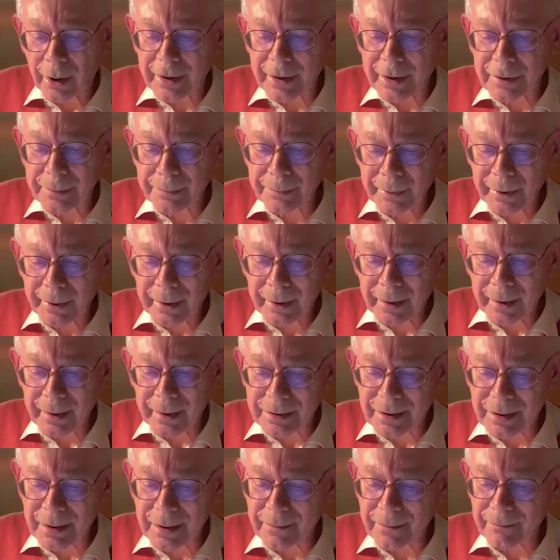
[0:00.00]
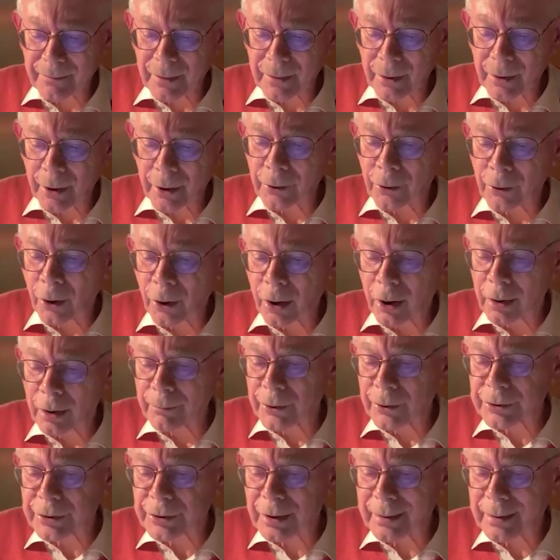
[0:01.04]
are experiencing an
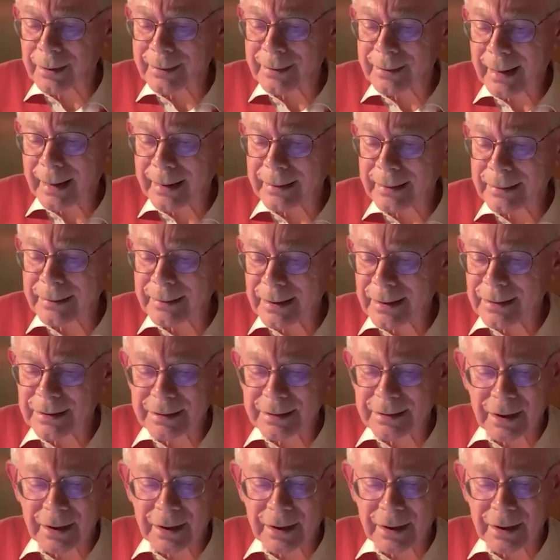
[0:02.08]
almost 19th